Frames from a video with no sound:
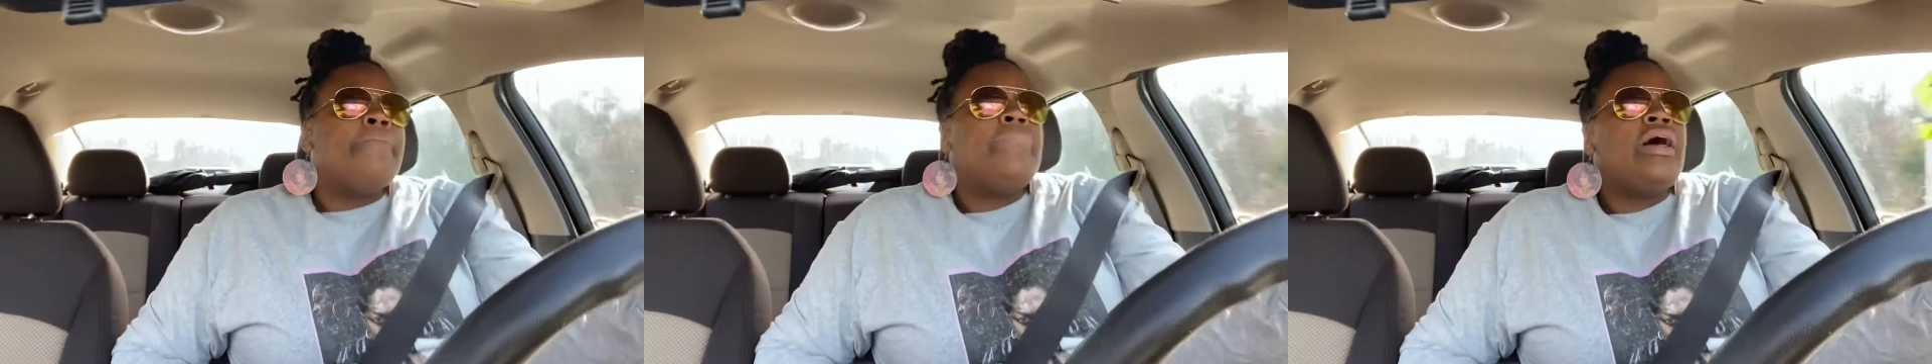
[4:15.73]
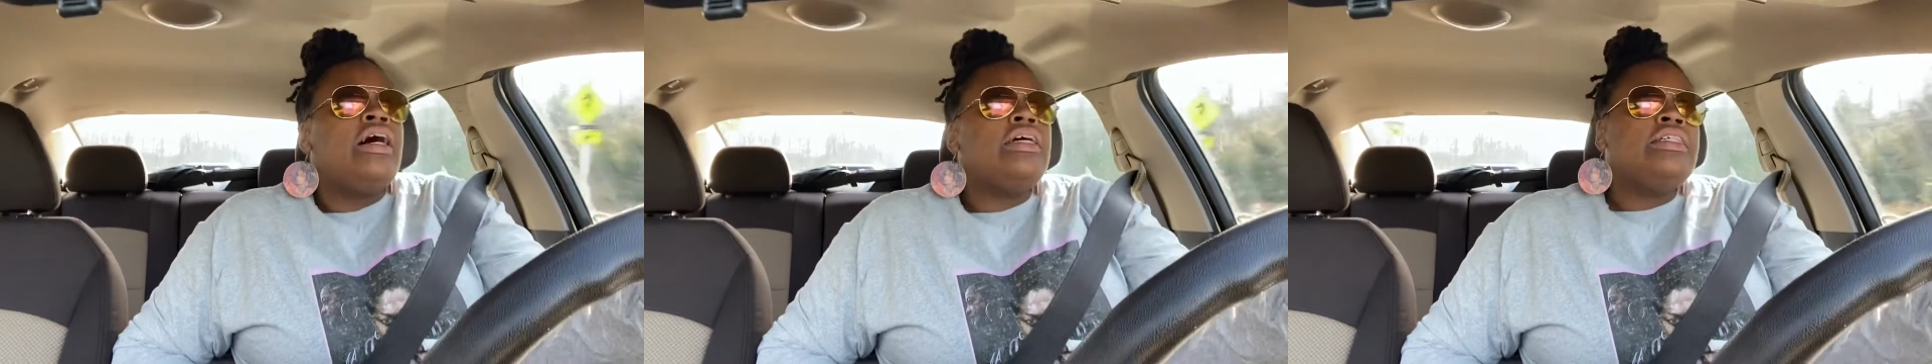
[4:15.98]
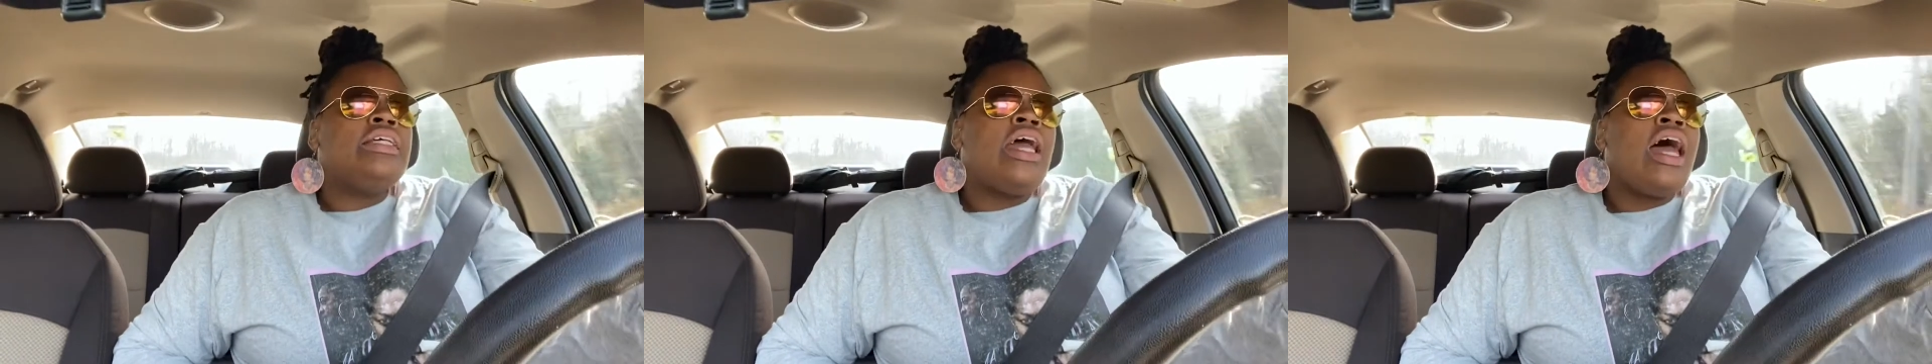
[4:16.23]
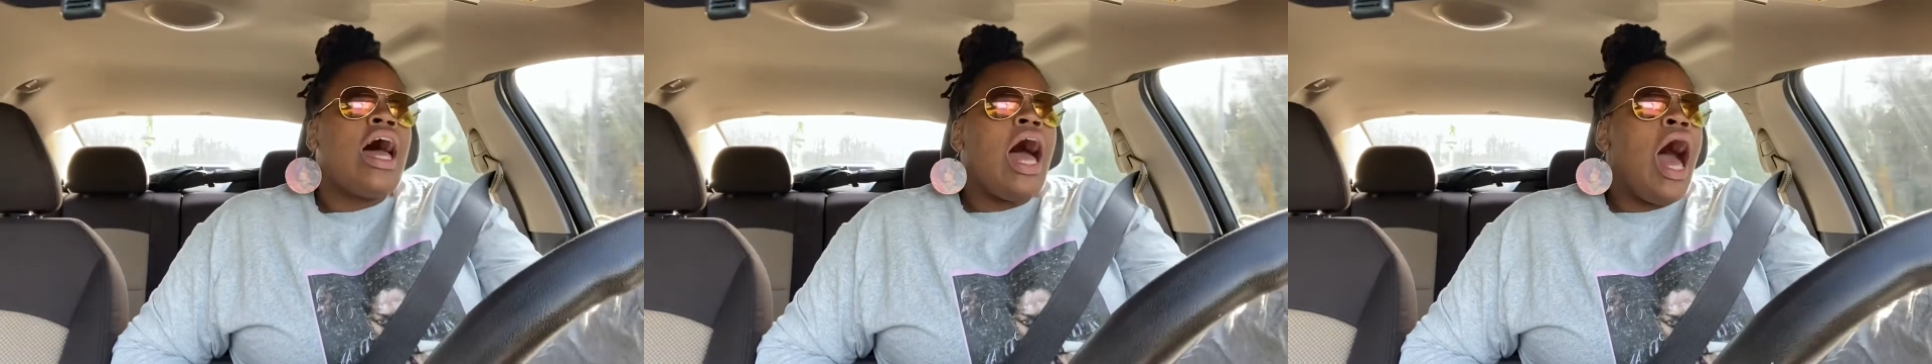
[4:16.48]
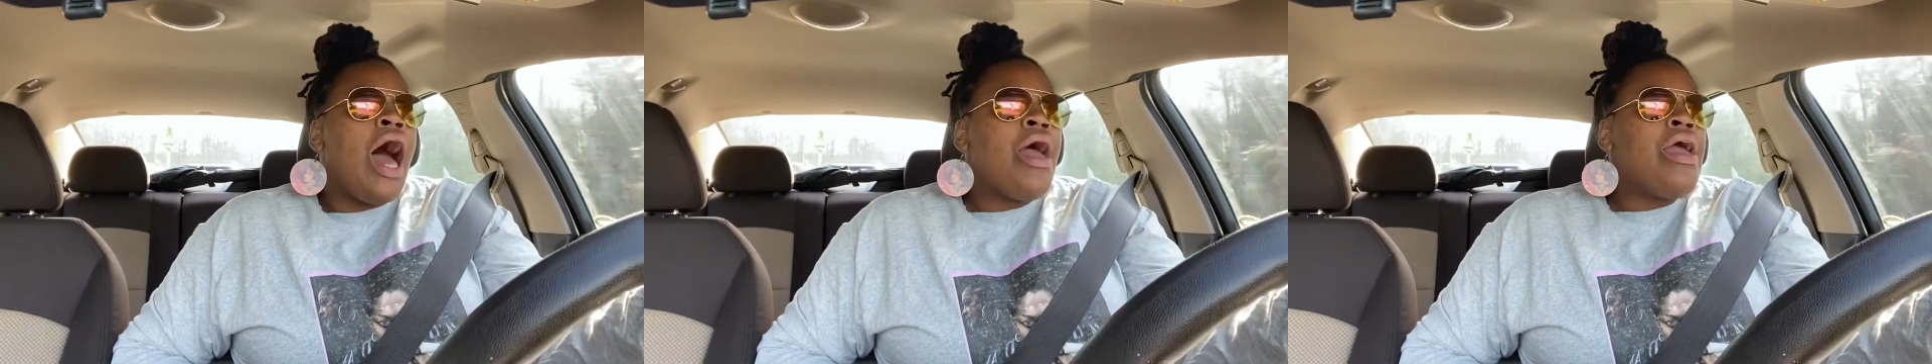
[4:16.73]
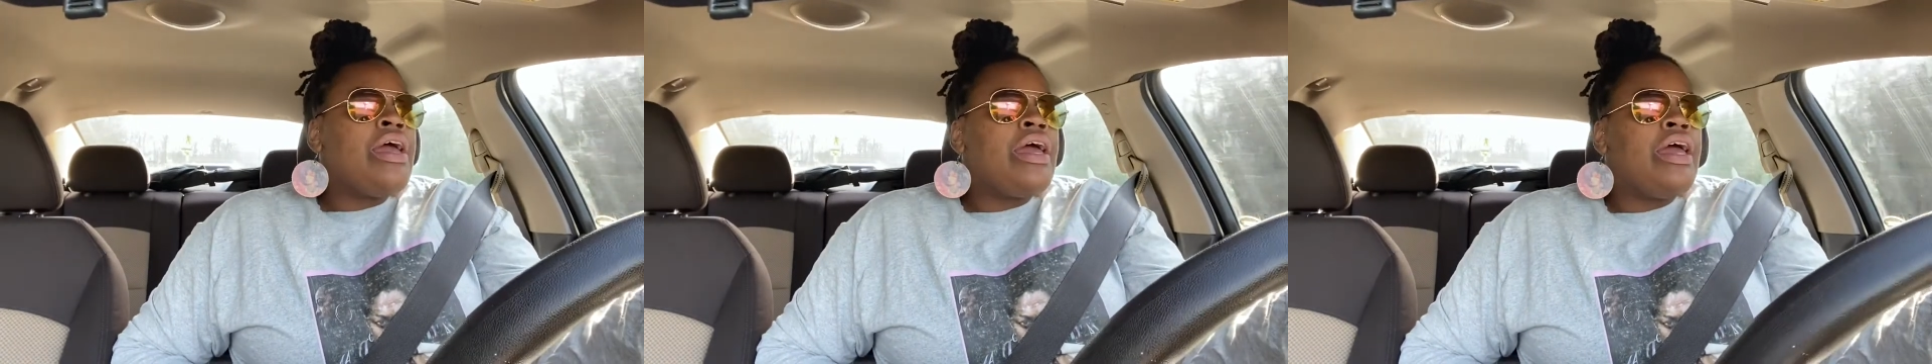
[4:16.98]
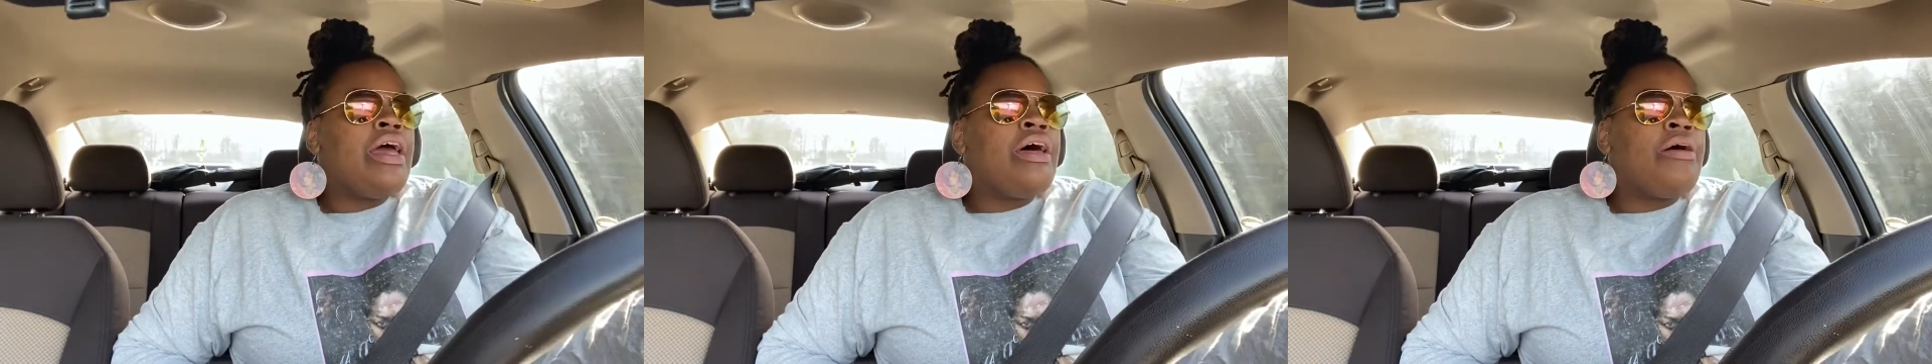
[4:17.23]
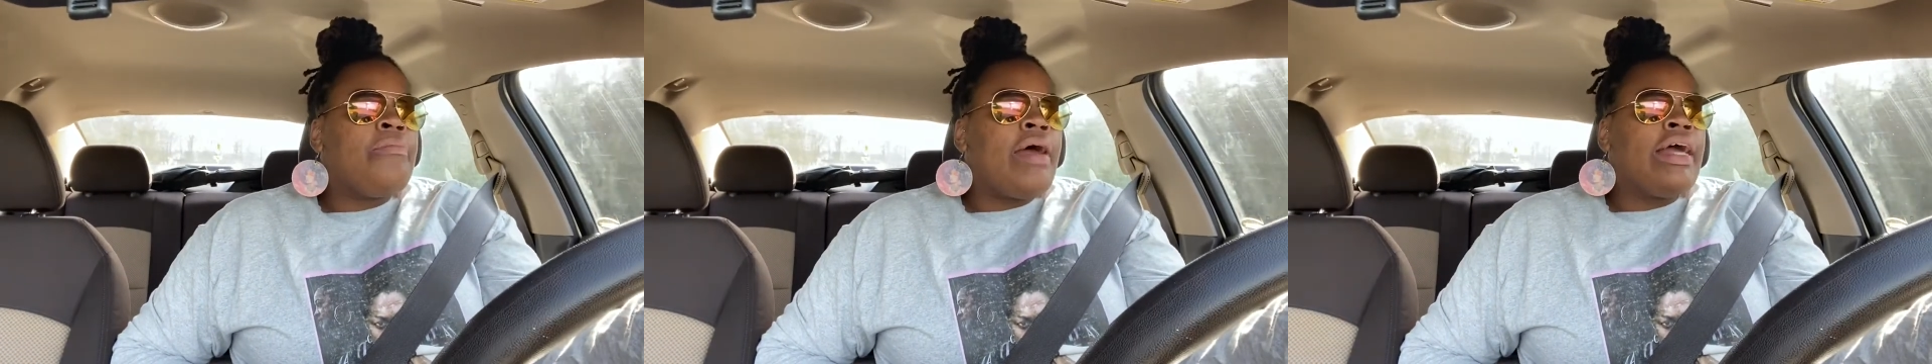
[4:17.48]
But yeah, I am